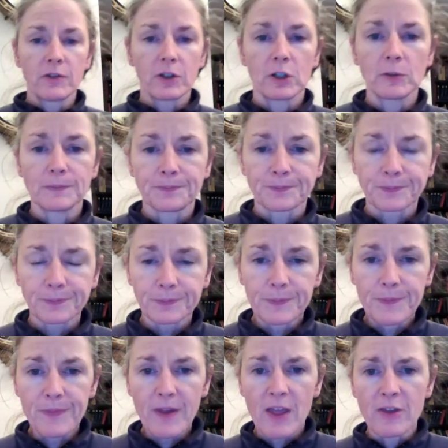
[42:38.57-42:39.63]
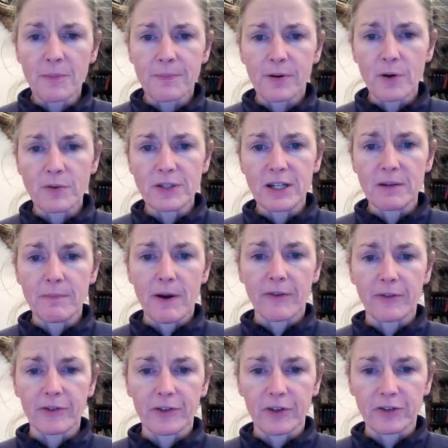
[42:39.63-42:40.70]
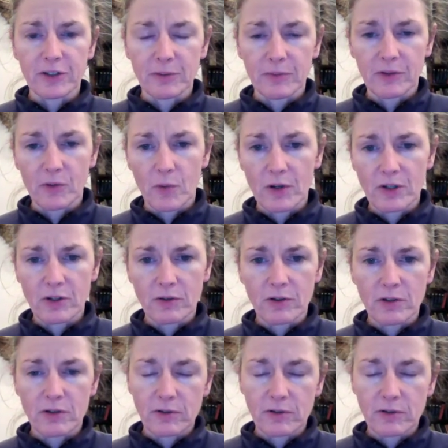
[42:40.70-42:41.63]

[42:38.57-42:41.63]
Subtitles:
So the protein buffer system is going to